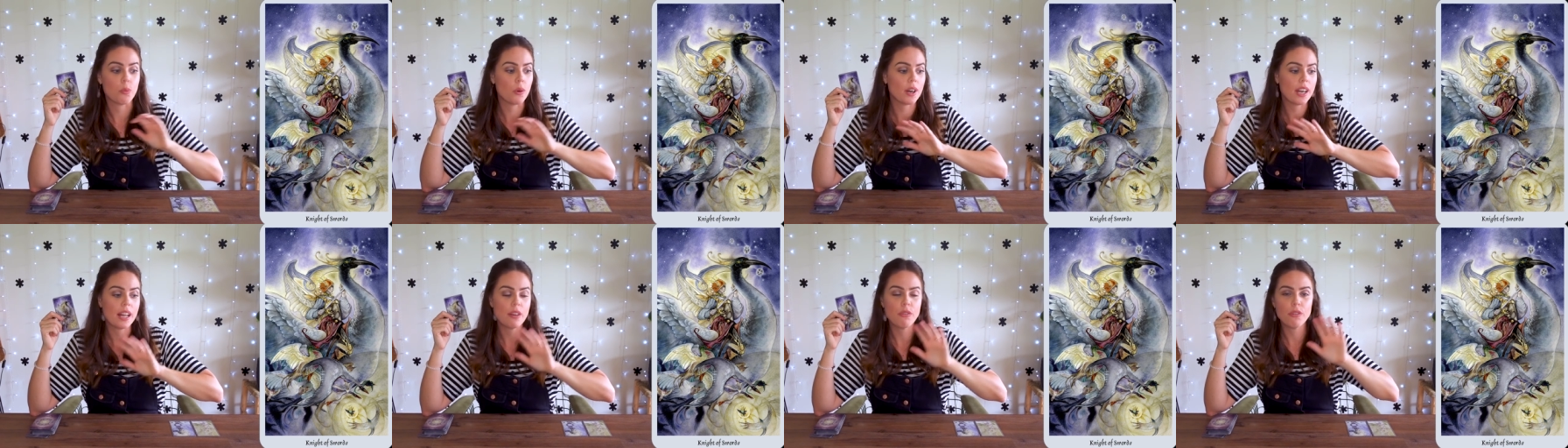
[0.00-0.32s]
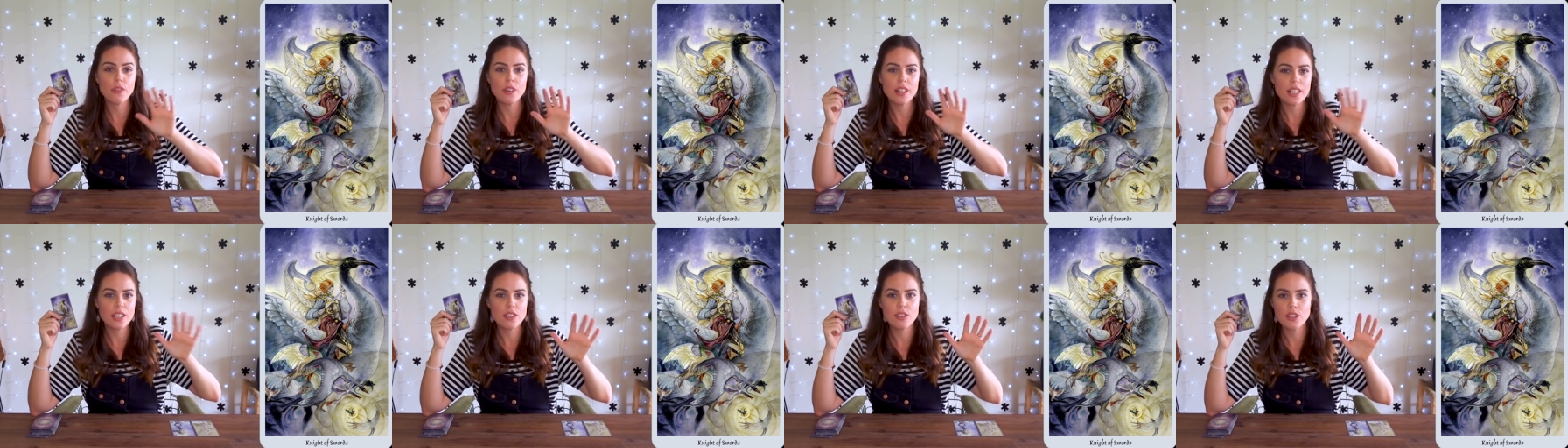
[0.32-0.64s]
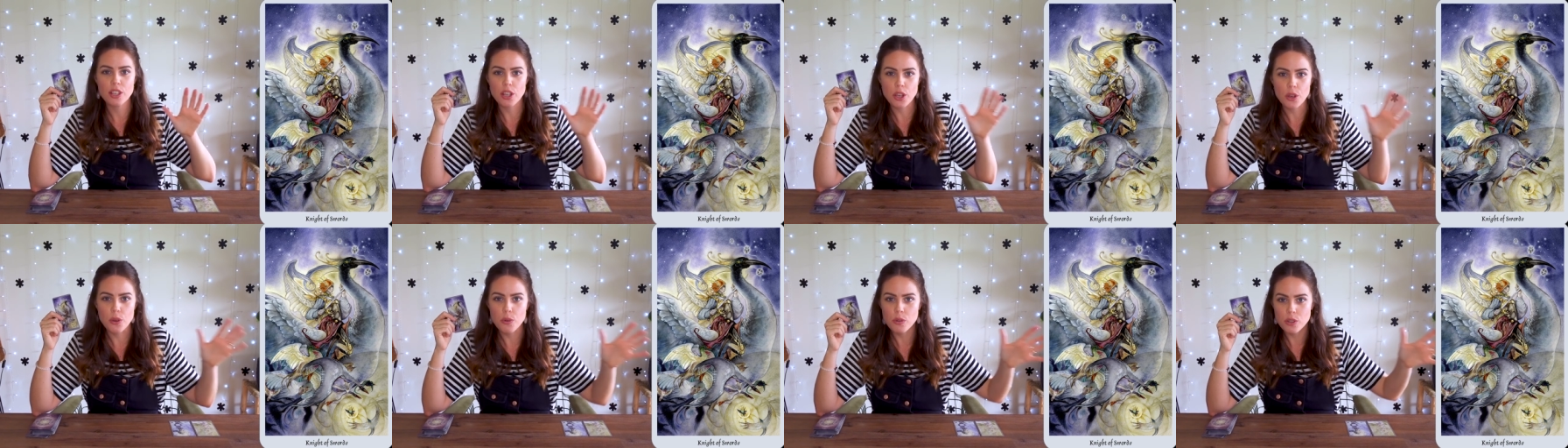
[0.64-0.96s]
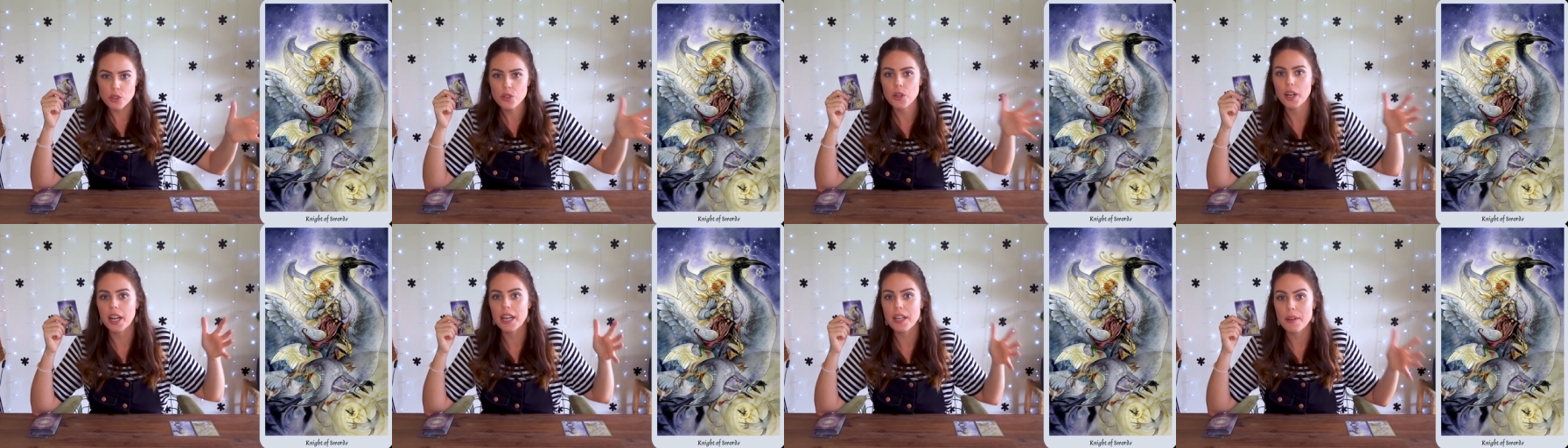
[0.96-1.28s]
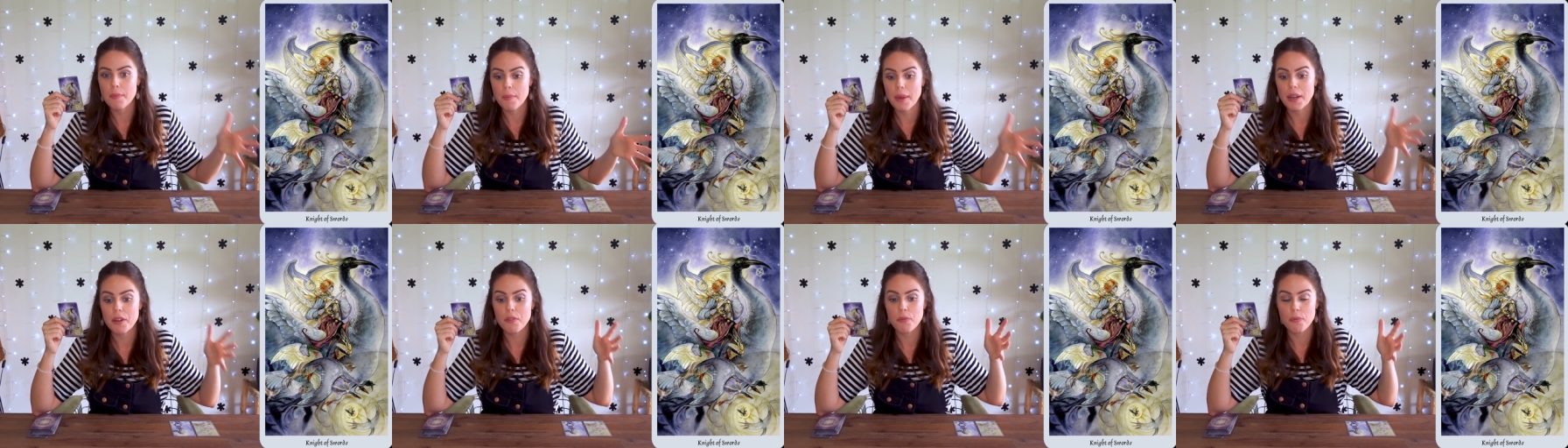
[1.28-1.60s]
whatever it is that you are trying
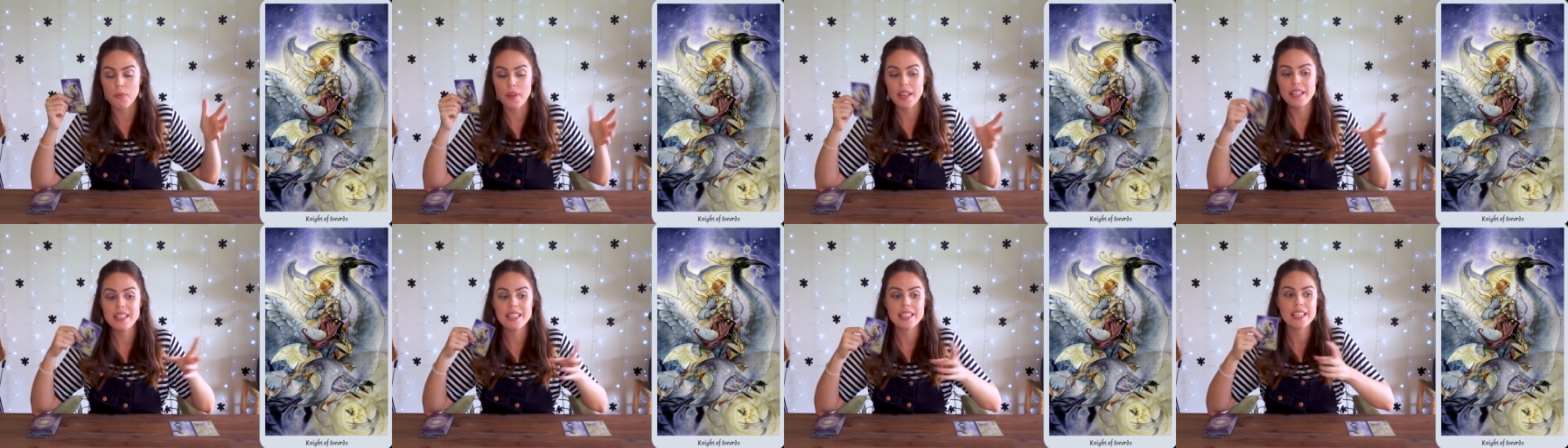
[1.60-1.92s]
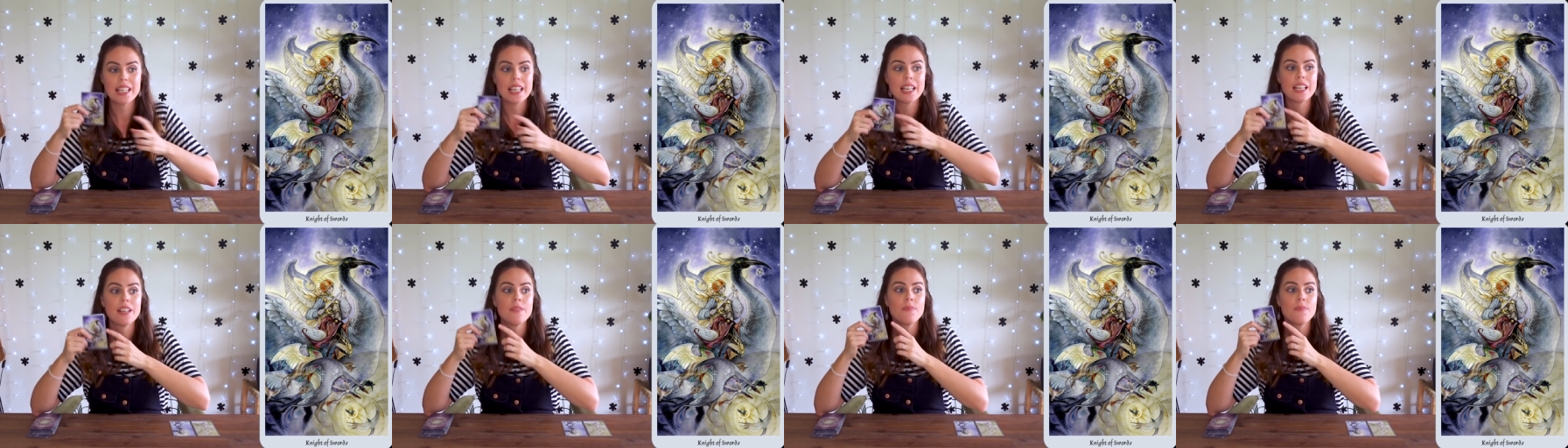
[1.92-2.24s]
to manifest.